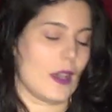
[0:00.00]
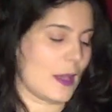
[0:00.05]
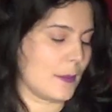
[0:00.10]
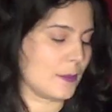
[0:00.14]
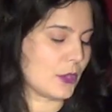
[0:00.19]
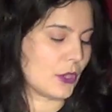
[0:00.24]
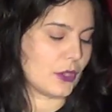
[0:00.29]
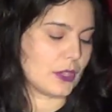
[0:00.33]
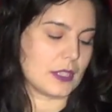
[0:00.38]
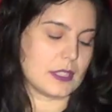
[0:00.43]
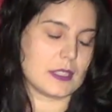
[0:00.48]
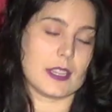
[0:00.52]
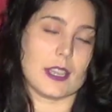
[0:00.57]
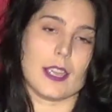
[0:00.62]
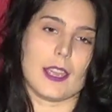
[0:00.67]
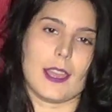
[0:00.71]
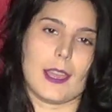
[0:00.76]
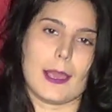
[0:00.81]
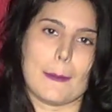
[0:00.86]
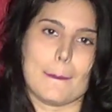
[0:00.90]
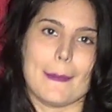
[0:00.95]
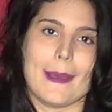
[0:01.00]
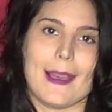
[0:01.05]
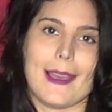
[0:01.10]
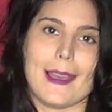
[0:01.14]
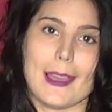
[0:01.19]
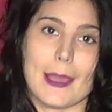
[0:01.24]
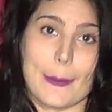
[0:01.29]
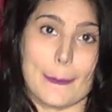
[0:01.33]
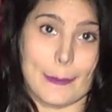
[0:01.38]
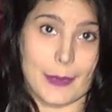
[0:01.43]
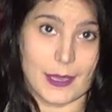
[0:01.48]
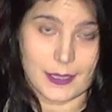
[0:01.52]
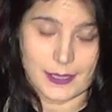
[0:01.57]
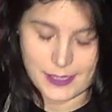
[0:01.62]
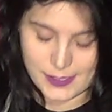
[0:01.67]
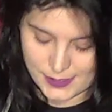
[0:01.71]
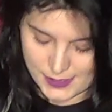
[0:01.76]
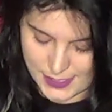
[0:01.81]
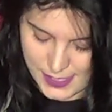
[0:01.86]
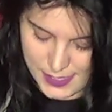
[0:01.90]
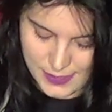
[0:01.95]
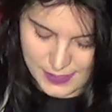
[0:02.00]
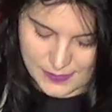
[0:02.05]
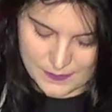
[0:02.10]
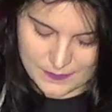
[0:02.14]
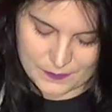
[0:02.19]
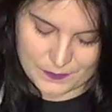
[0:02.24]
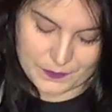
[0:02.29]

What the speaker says: I'm going to take my mixing stick